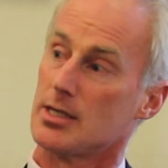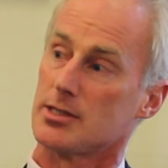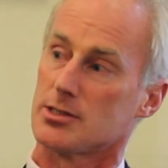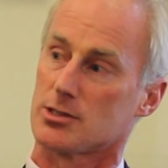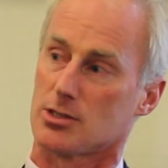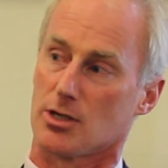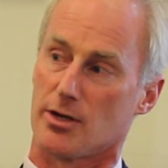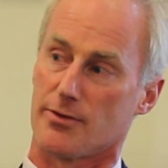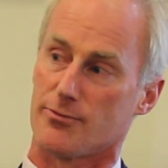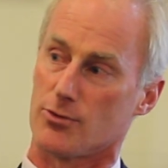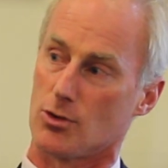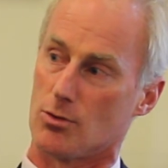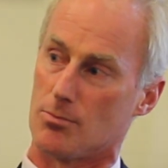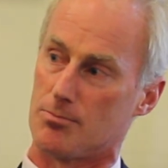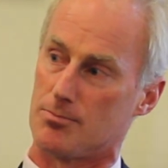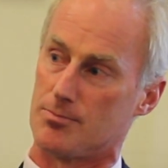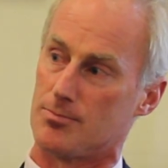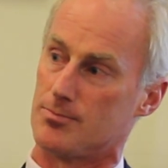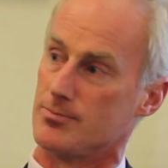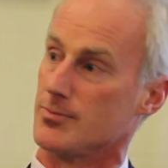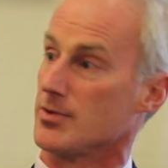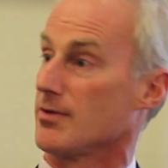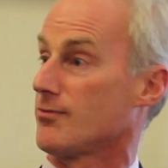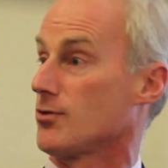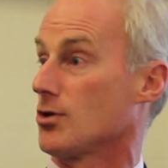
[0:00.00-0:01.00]
So if
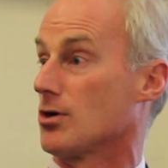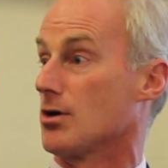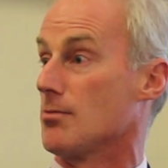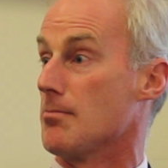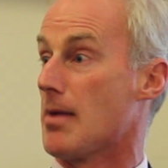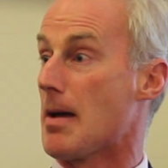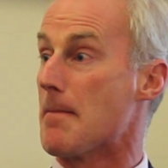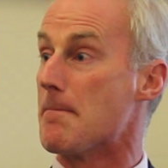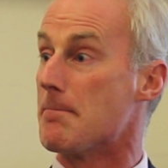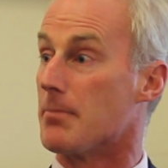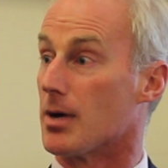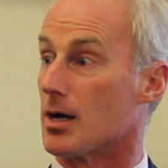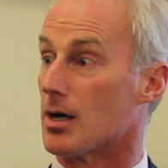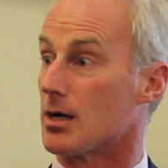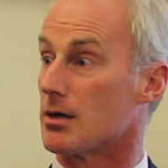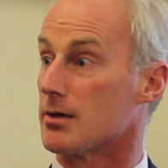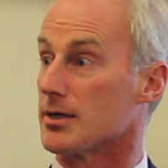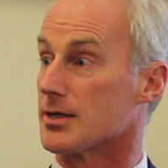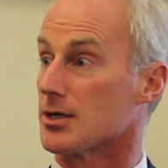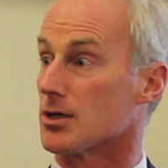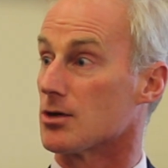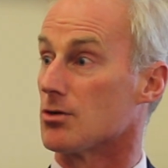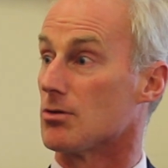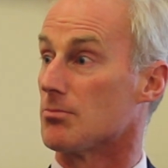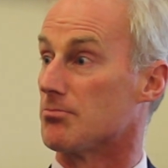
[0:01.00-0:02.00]
you're a member
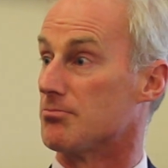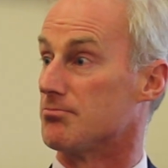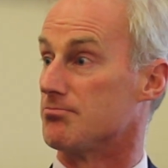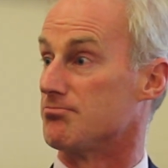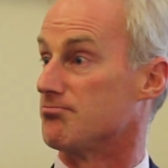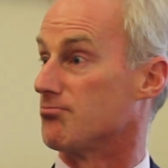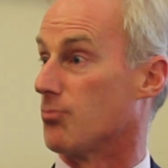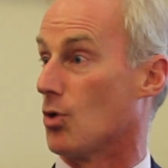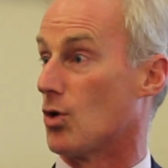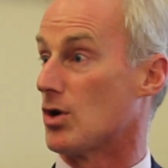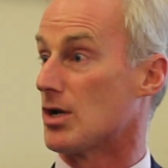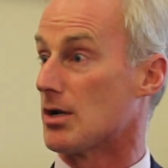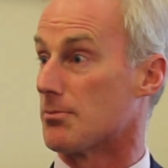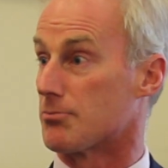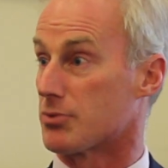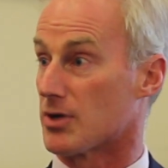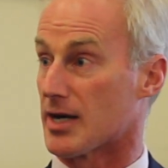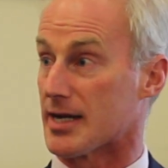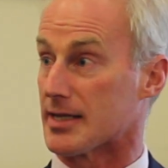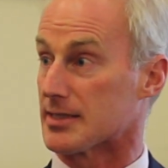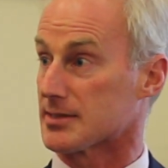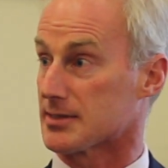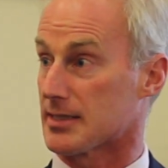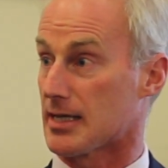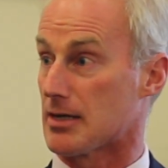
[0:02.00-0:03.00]
and your boiler
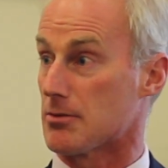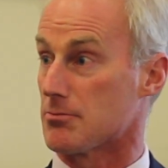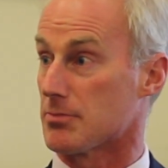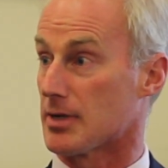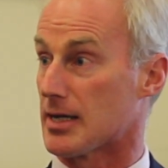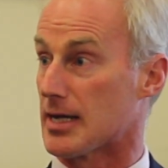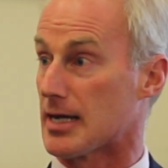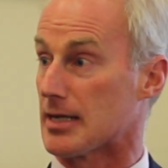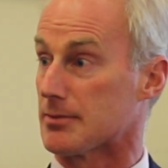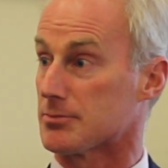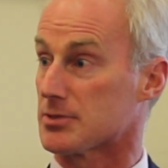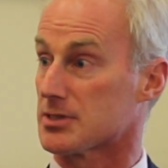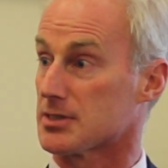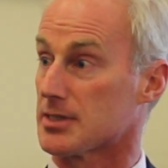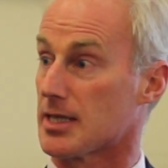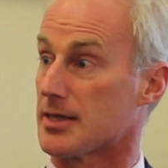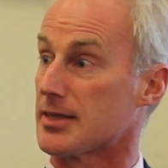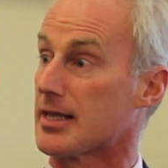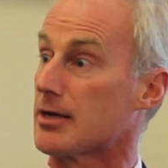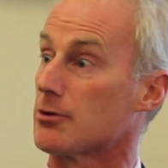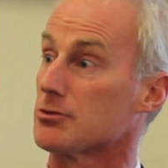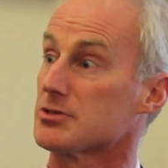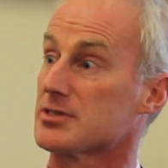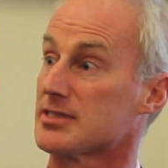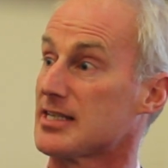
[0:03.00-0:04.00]
breaks down perhaps, then
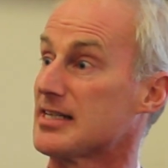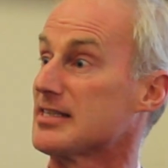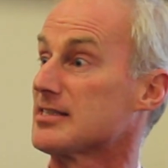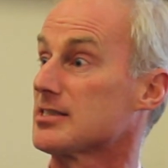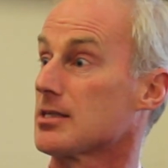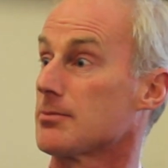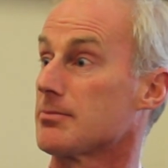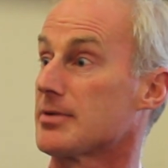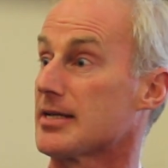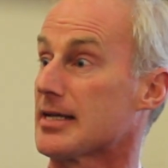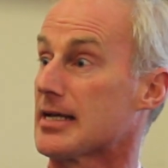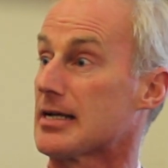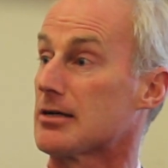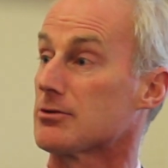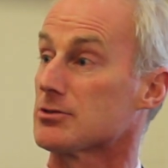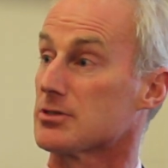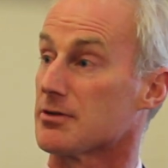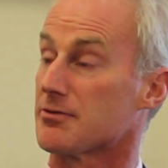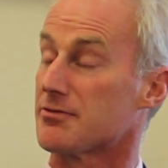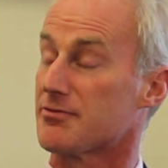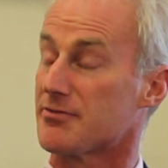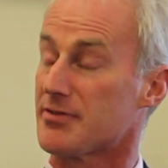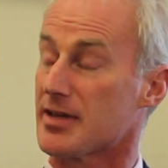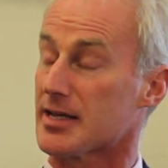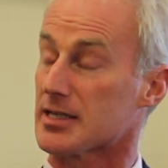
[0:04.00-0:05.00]
they'll sensibly be able
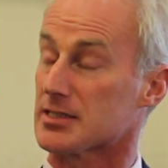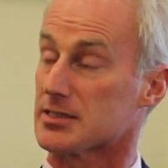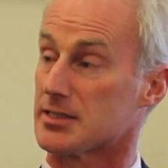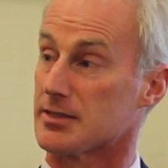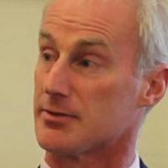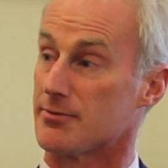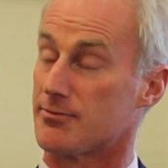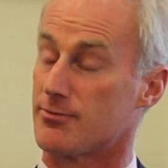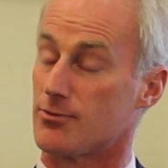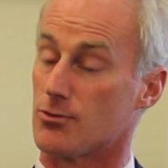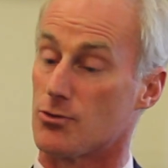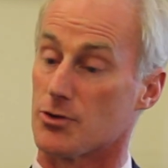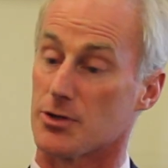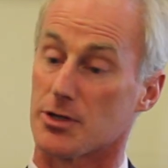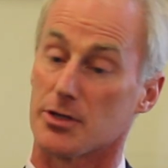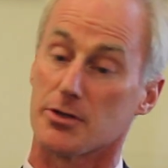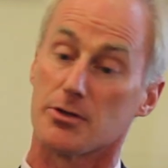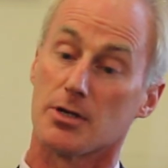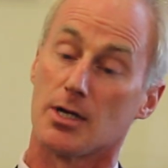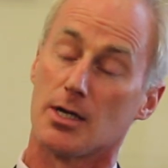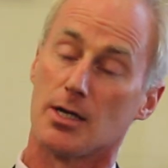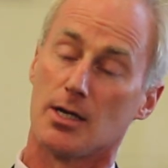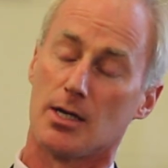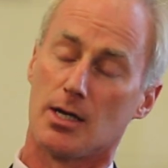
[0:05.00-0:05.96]
to fix it for you.